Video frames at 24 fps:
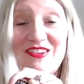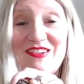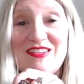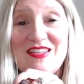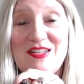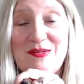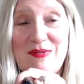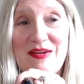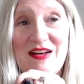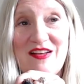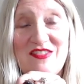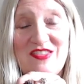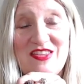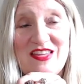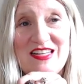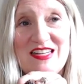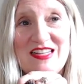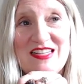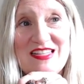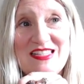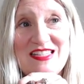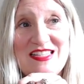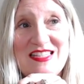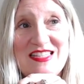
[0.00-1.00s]
about
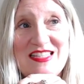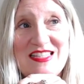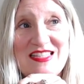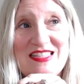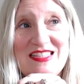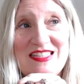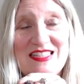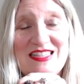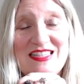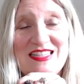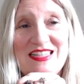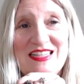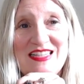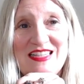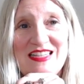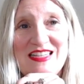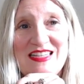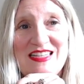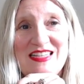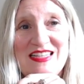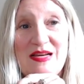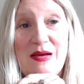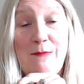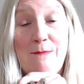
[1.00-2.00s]
this
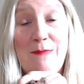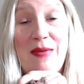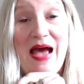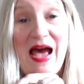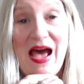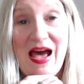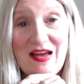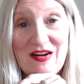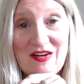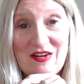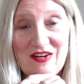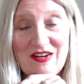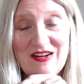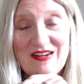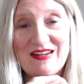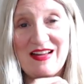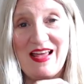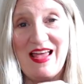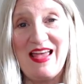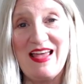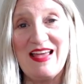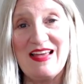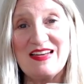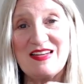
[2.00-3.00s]
pattern
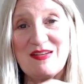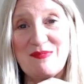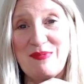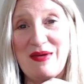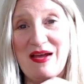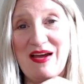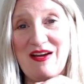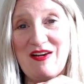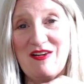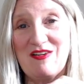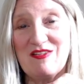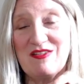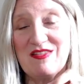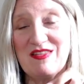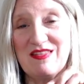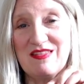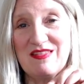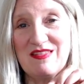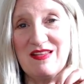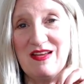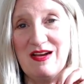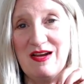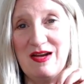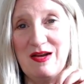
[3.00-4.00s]
and about
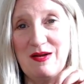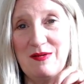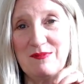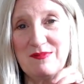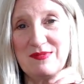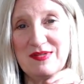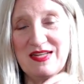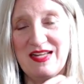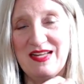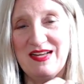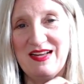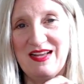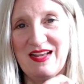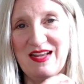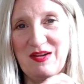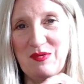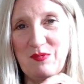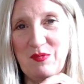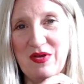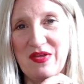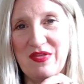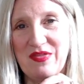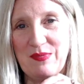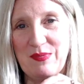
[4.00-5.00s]
um, knitting
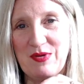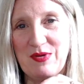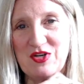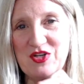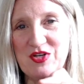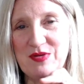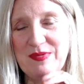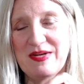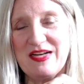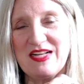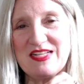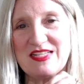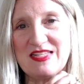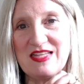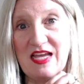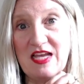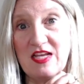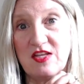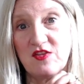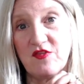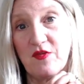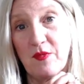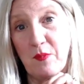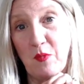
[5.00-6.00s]
with a bunch of mini
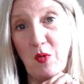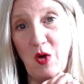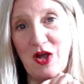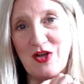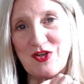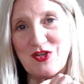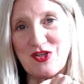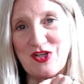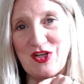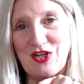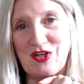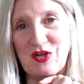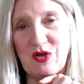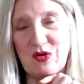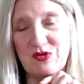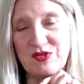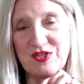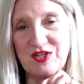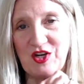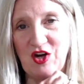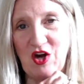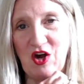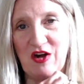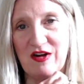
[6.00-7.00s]
skeins from watching
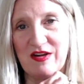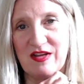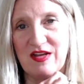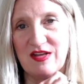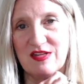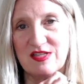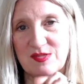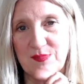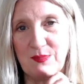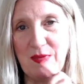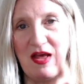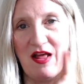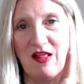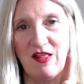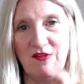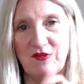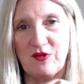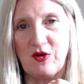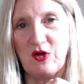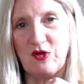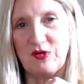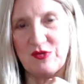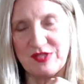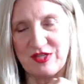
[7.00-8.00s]
Cozy Cardigans, Mel of
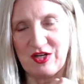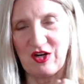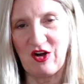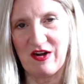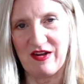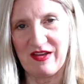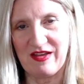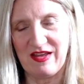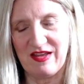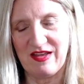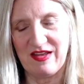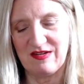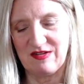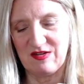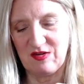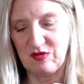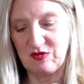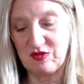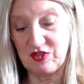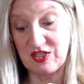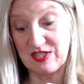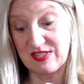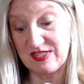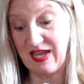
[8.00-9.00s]
Cozy Cardigan, who
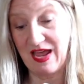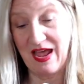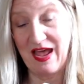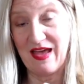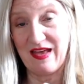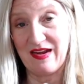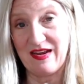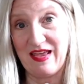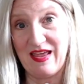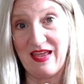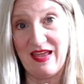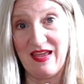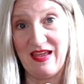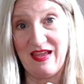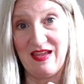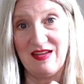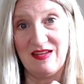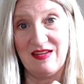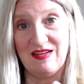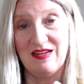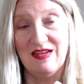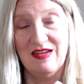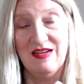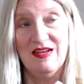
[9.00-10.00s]
just had
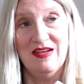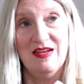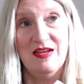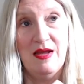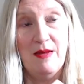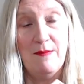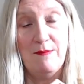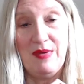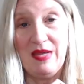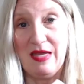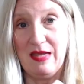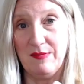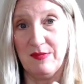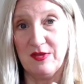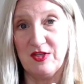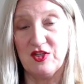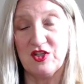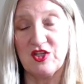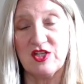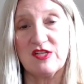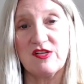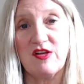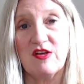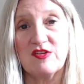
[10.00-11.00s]
a baby.
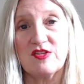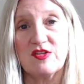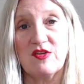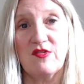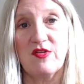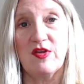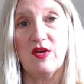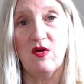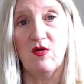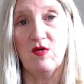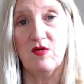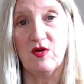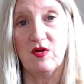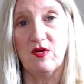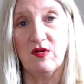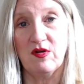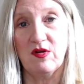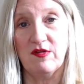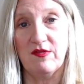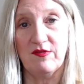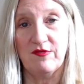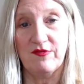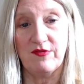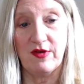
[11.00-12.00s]
She's also the owner
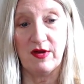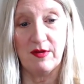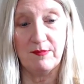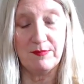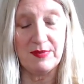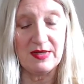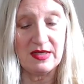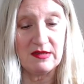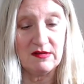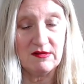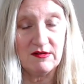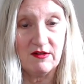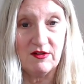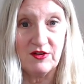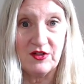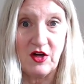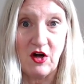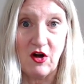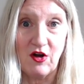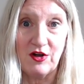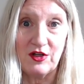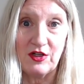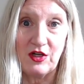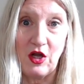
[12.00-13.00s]
of Big Little
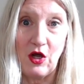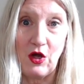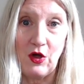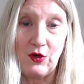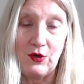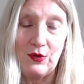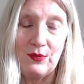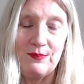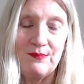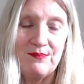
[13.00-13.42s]
Yarn Co.